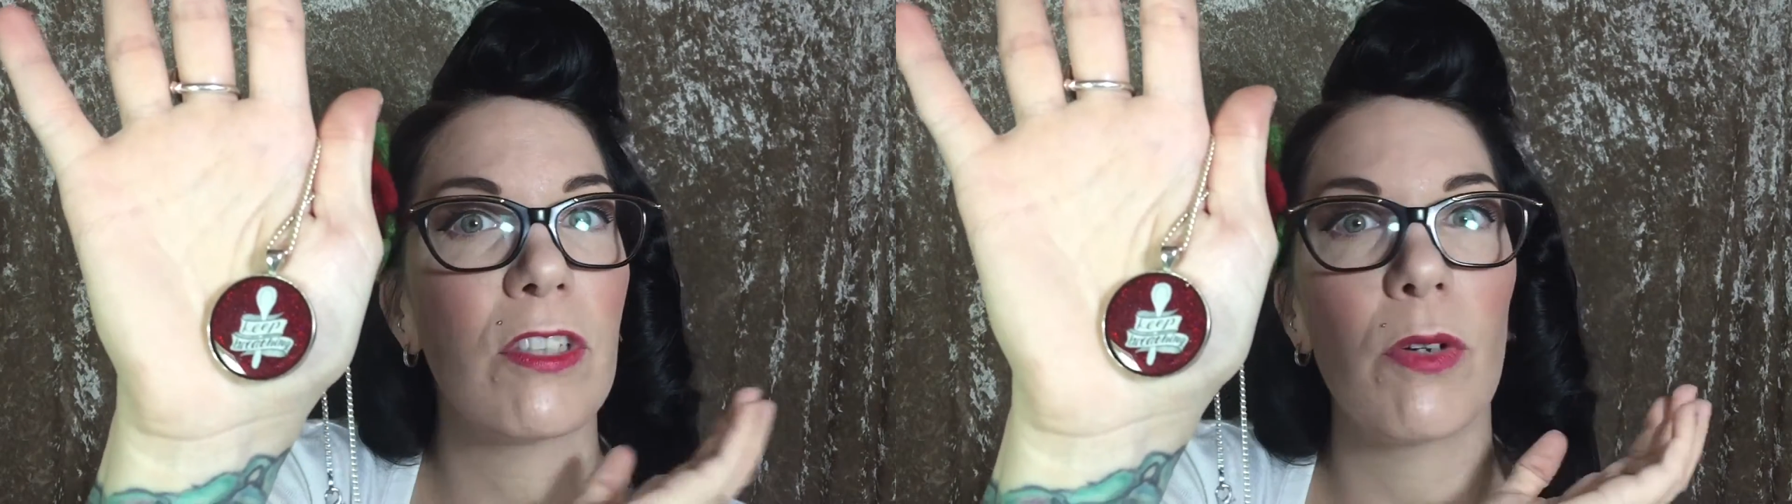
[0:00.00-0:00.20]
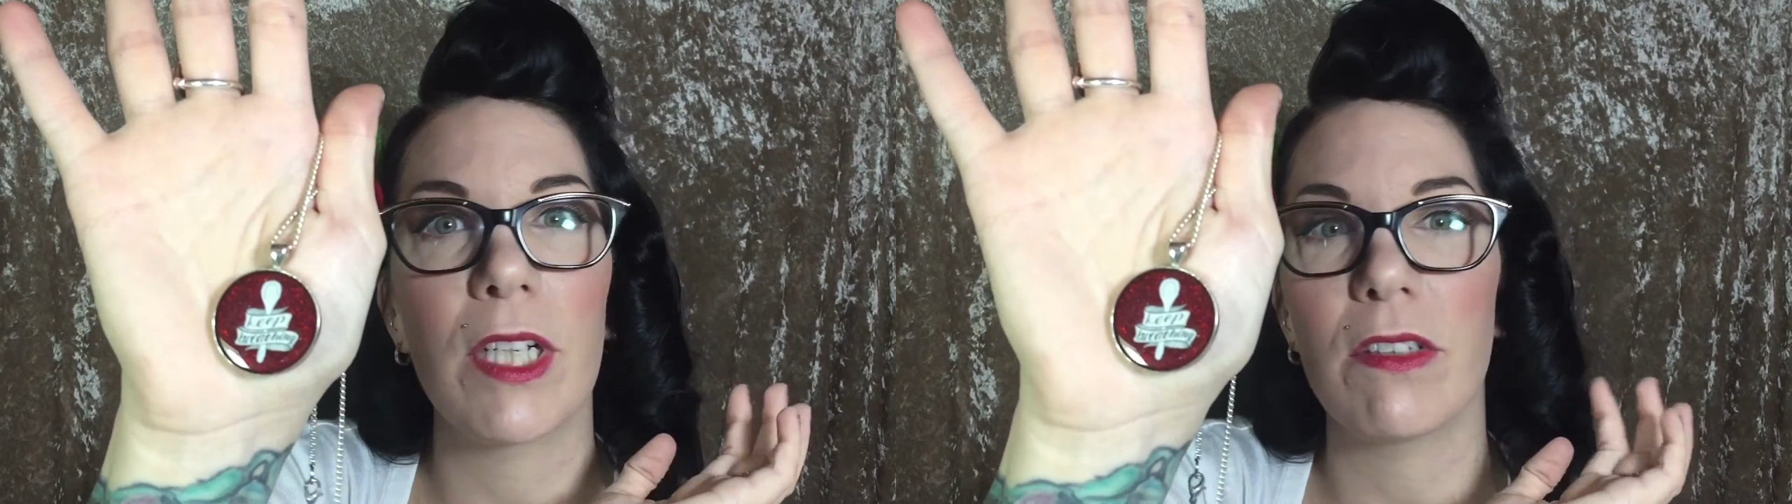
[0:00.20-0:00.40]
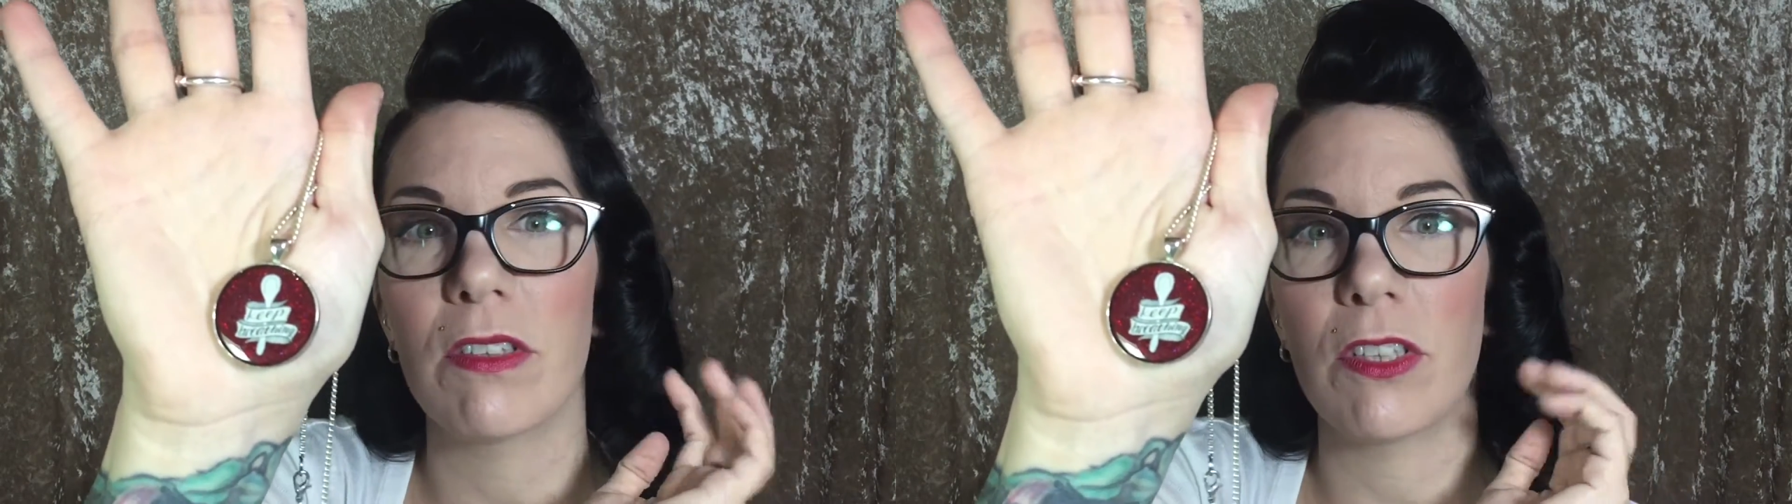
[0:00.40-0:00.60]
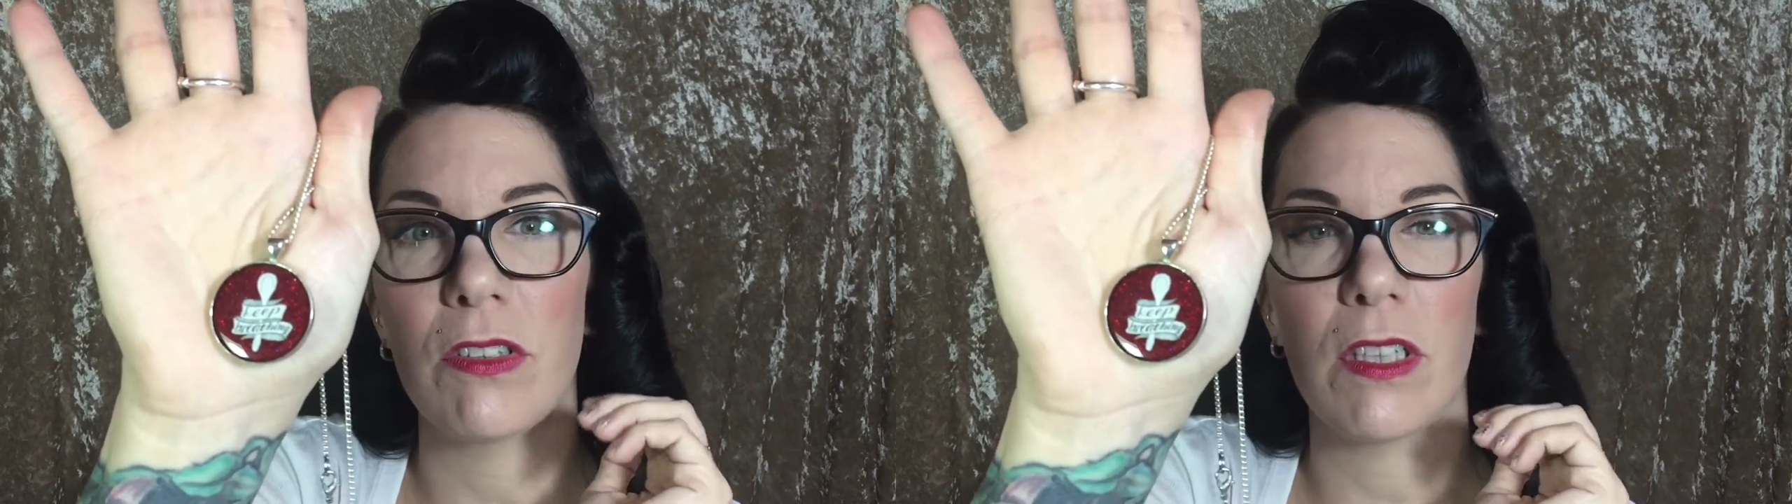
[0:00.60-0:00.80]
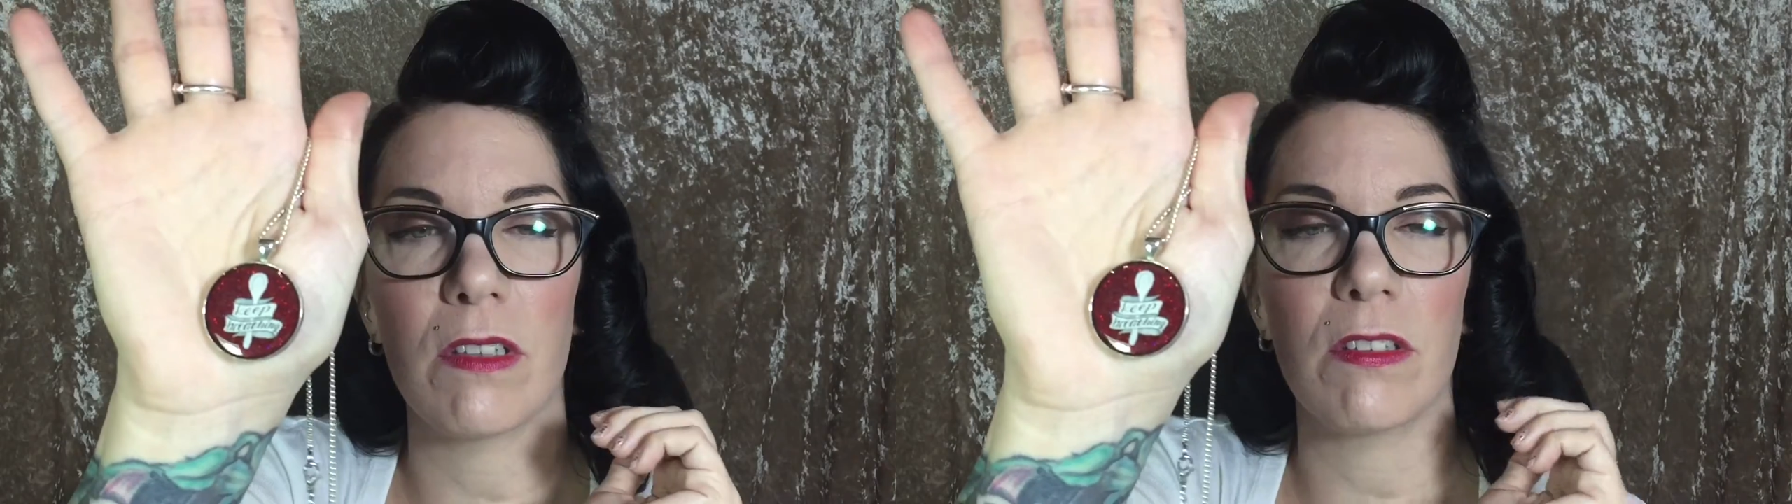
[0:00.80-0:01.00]
So it is
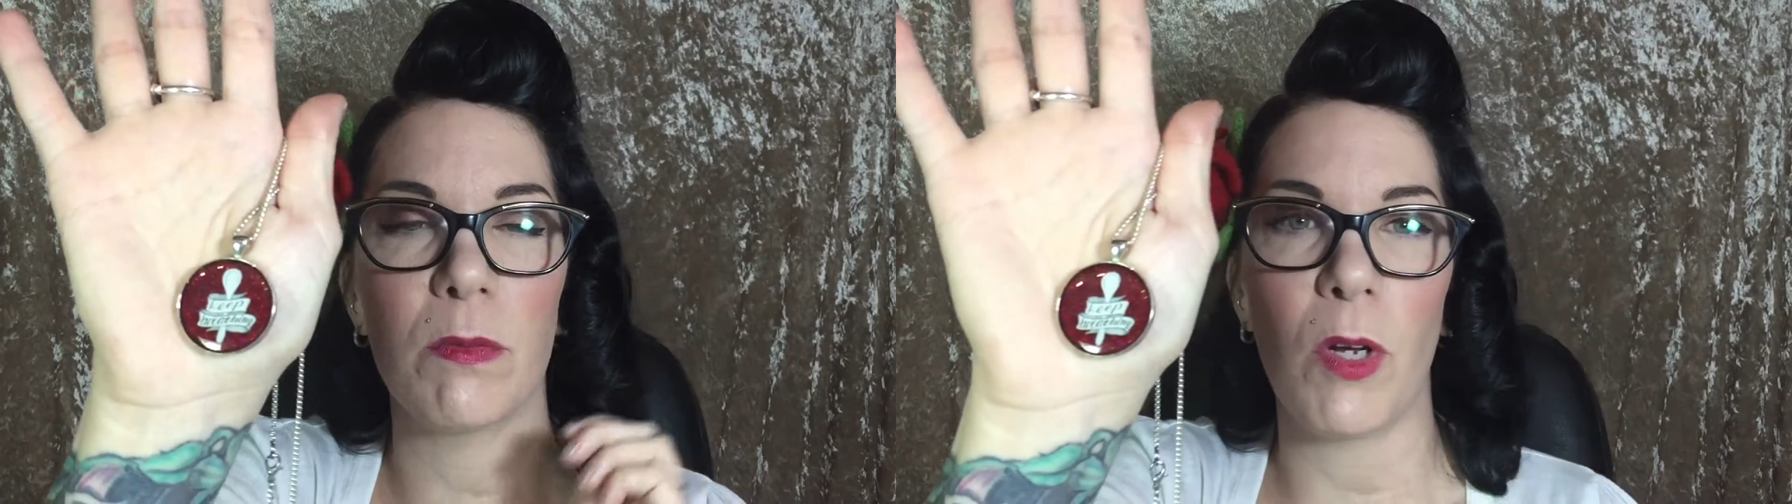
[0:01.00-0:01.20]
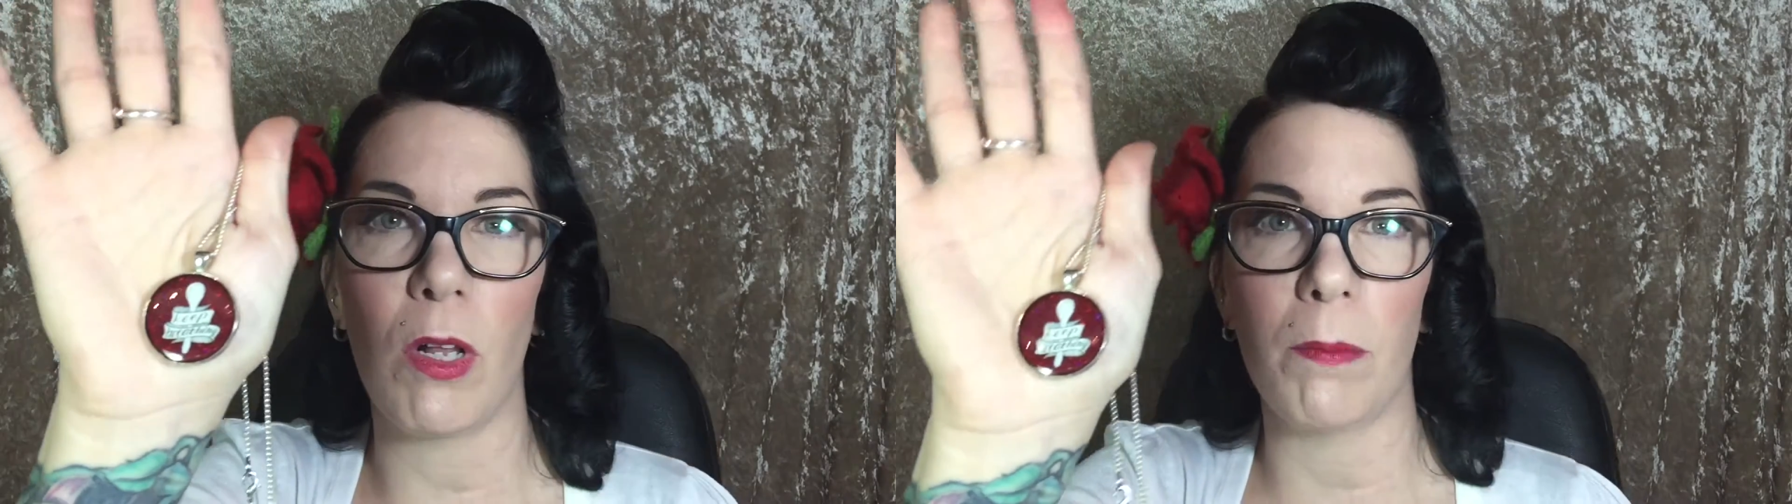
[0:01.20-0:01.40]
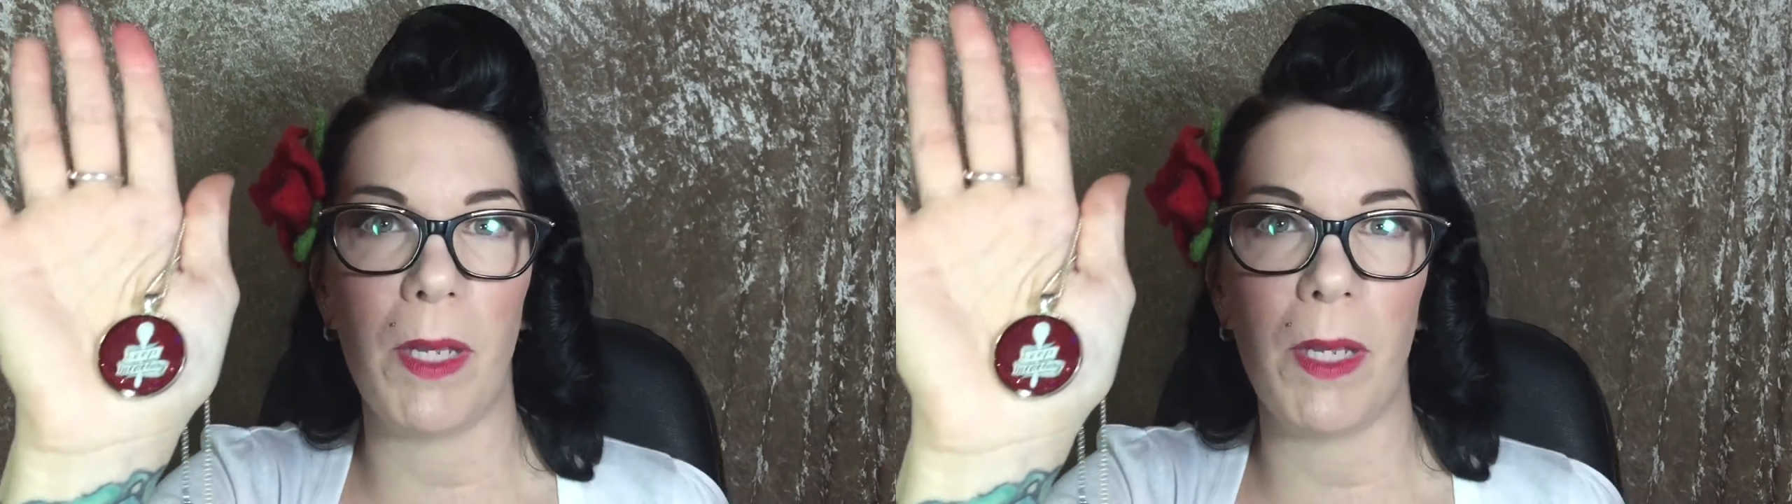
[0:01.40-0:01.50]
just a small,